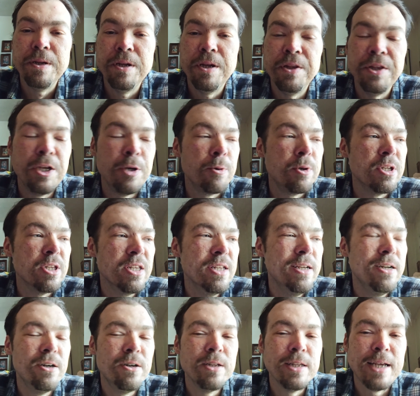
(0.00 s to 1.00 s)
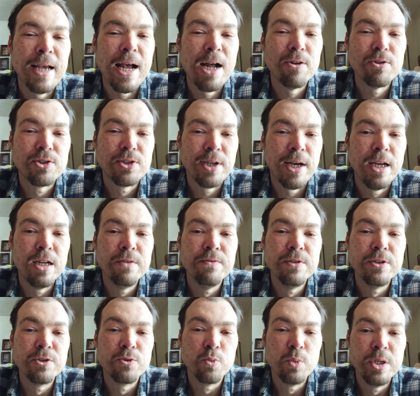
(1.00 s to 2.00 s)
and they were literally outside of
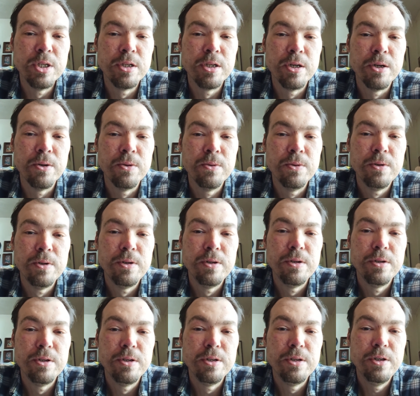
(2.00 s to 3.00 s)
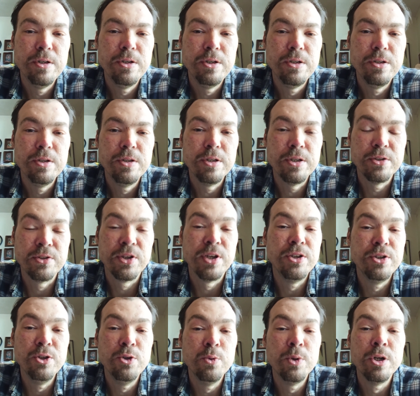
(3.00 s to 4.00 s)
his window because they
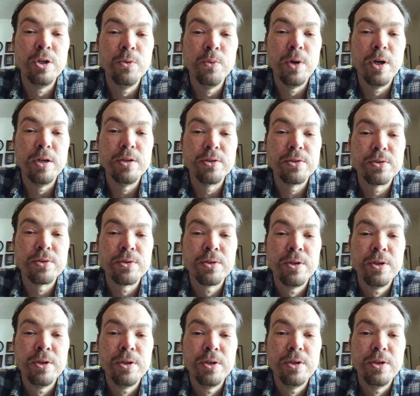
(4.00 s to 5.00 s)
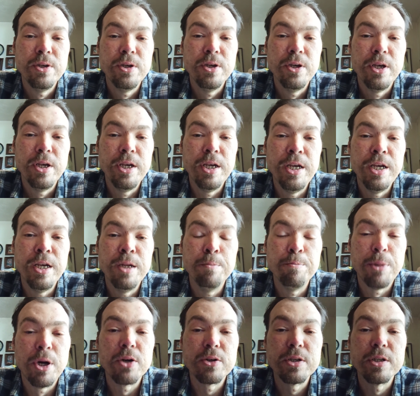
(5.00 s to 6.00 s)
knew where he was.
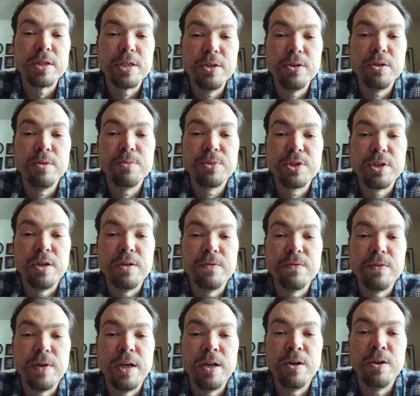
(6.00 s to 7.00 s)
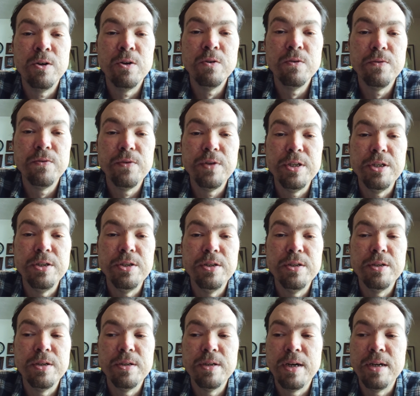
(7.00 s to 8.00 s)
And Barca killed himself. I don't know
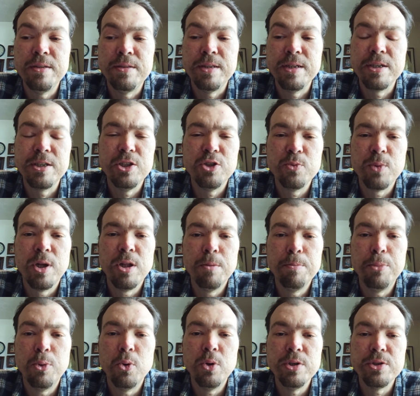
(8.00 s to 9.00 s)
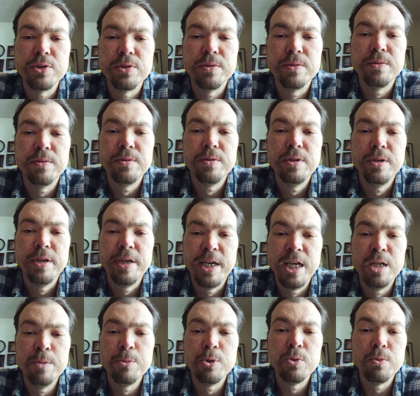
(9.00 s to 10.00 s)
I think he swallowed poison.
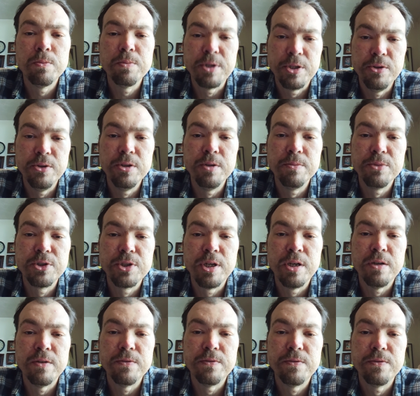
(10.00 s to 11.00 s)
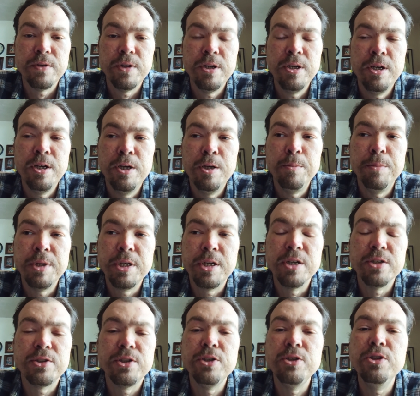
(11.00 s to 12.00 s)
Hannibal killed himself
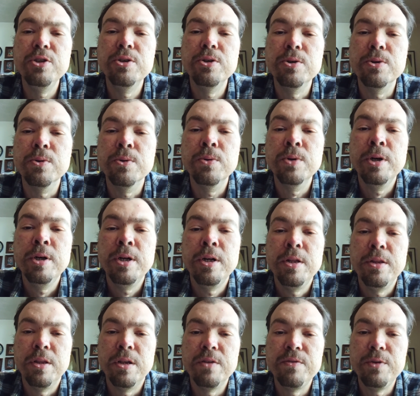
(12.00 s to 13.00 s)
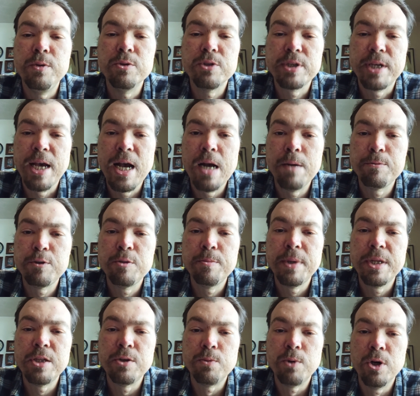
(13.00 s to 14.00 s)
because he knew that if he was captured
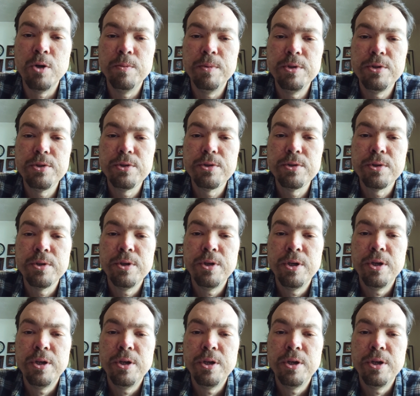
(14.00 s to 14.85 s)
by the Romans,